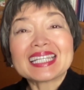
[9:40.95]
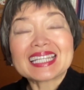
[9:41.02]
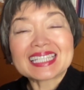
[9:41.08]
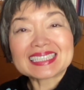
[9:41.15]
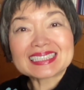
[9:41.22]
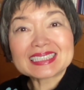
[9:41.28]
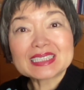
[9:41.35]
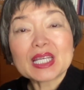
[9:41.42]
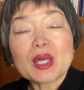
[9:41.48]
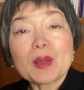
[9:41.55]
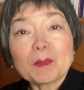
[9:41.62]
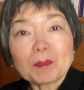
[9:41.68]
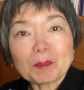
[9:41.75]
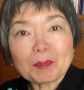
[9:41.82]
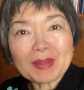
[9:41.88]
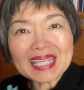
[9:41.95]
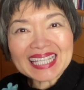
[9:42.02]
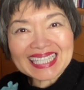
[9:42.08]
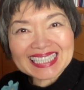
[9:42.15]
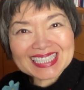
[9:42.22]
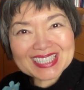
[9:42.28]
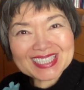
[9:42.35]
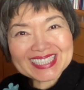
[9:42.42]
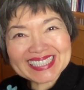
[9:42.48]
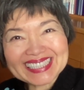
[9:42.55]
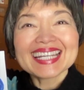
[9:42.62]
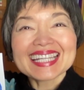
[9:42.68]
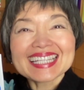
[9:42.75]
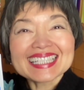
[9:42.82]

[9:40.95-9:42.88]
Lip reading: This is peach.